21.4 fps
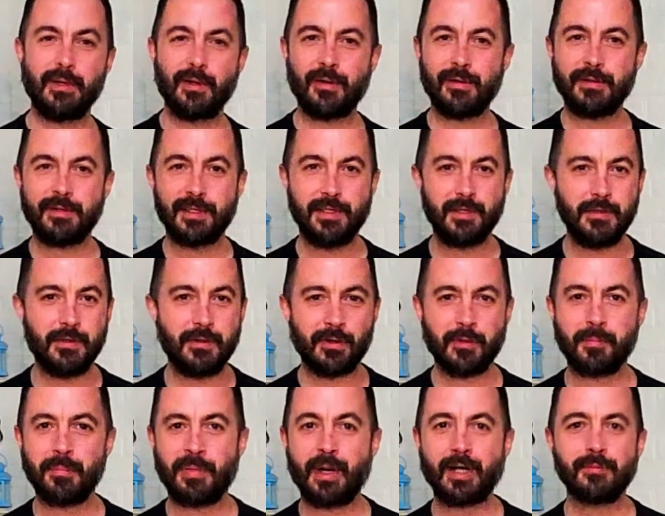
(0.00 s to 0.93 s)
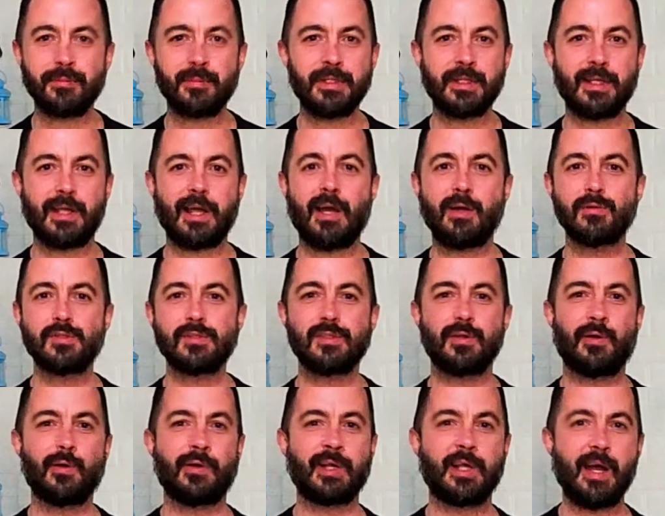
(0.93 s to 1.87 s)
on in your apartment, house
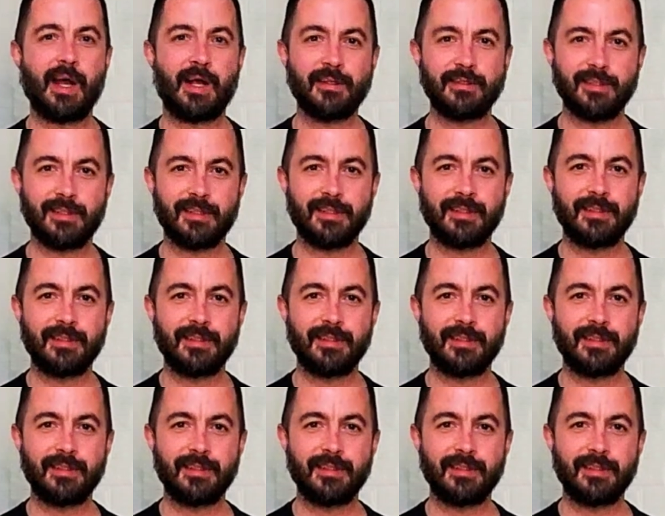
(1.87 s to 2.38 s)
or garden.